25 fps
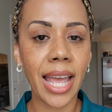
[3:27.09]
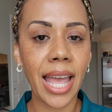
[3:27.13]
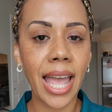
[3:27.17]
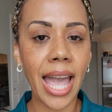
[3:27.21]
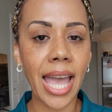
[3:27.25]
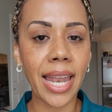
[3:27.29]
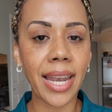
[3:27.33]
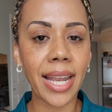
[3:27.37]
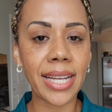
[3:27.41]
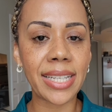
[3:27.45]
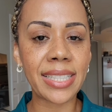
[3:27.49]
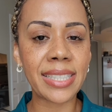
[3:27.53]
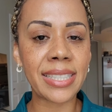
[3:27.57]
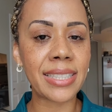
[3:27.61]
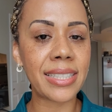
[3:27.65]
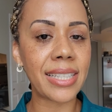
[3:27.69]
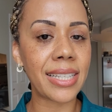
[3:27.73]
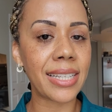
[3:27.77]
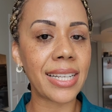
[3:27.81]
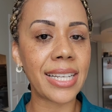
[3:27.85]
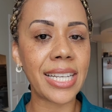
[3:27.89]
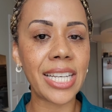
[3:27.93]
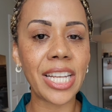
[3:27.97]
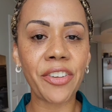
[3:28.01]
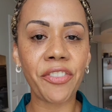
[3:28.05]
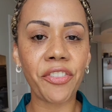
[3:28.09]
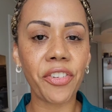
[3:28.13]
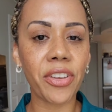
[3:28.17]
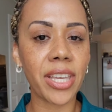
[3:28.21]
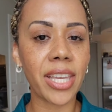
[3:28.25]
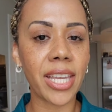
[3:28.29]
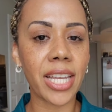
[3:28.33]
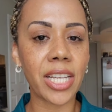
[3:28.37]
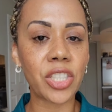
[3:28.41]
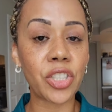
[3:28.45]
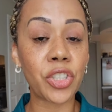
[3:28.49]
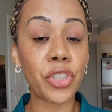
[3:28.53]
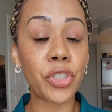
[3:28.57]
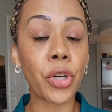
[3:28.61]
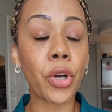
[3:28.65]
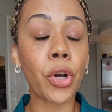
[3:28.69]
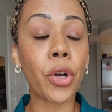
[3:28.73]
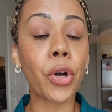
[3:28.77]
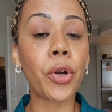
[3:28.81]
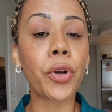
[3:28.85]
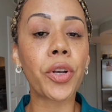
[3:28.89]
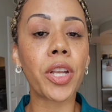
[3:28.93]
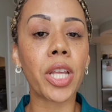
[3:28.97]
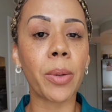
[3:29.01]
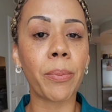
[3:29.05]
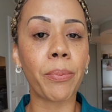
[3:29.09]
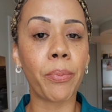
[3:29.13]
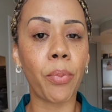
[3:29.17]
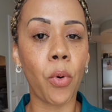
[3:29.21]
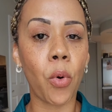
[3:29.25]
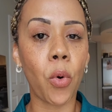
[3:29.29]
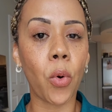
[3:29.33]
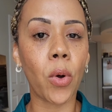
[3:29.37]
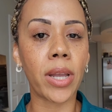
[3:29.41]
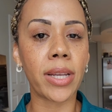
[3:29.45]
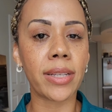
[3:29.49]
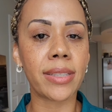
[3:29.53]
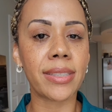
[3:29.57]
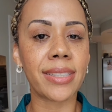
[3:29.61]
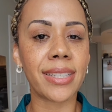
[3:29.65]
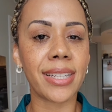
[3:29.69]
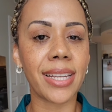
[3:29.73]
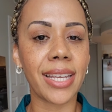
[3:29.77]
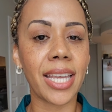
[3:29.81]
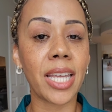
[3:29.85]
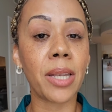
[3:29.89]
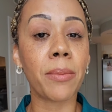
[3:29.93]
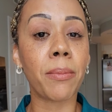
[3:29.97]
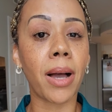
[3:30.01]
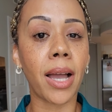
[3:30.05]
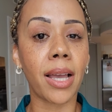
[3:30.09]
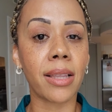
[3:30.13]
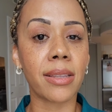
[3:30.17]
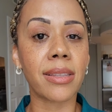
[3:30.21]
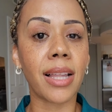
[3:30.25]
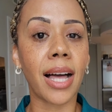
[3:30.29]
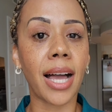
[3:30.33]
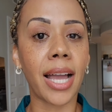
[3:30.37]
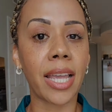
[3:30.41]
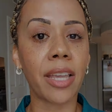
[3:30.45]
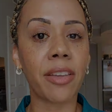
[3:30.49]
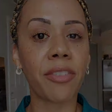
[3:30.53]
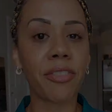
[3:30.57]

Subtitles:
and a significant turning point in my life.